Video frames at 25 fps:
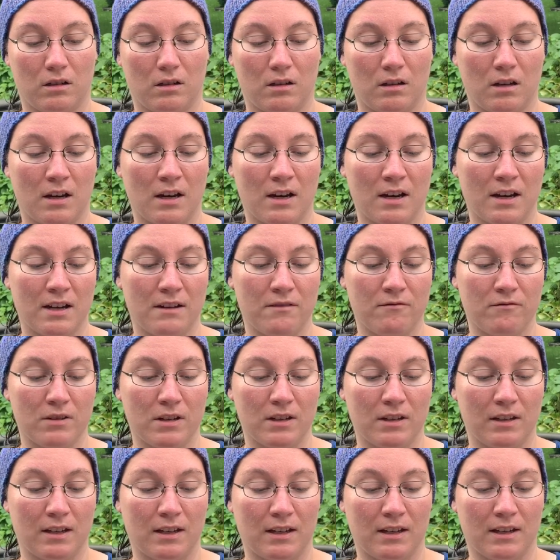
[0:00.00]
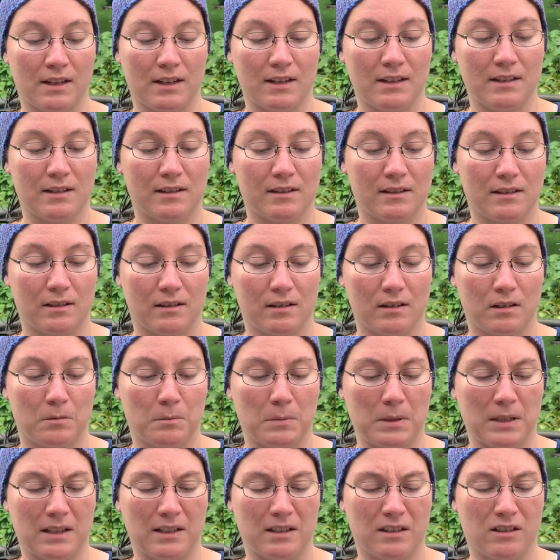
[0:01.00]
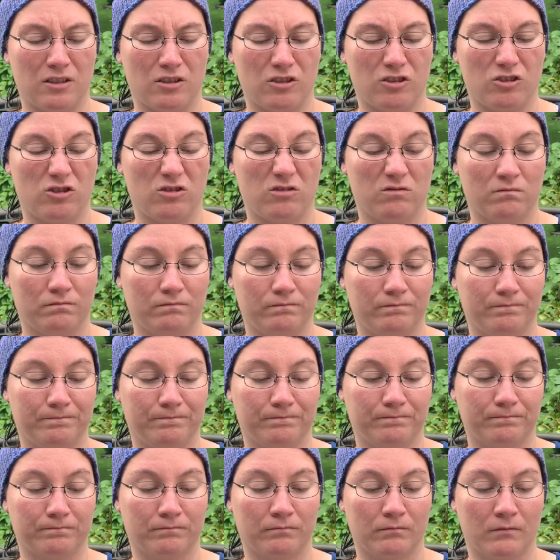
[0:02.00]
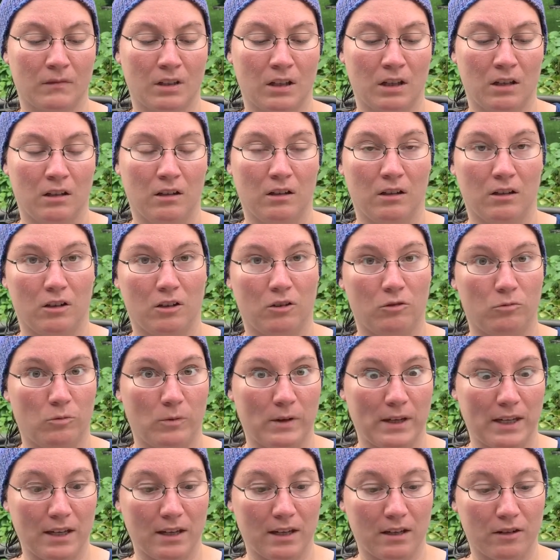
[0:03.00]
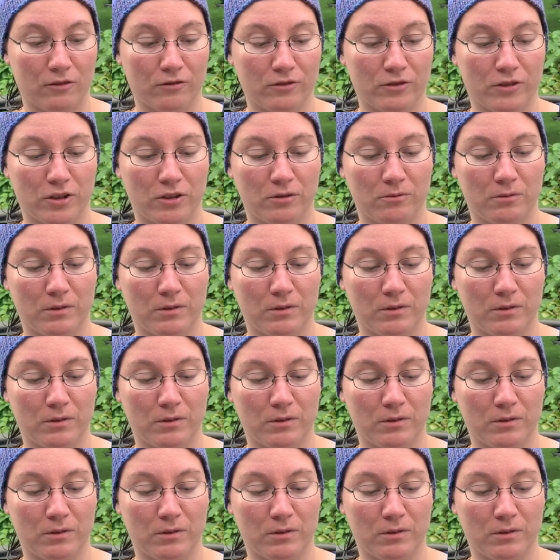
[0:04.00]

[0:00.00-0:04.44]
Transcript: I realized about a week or two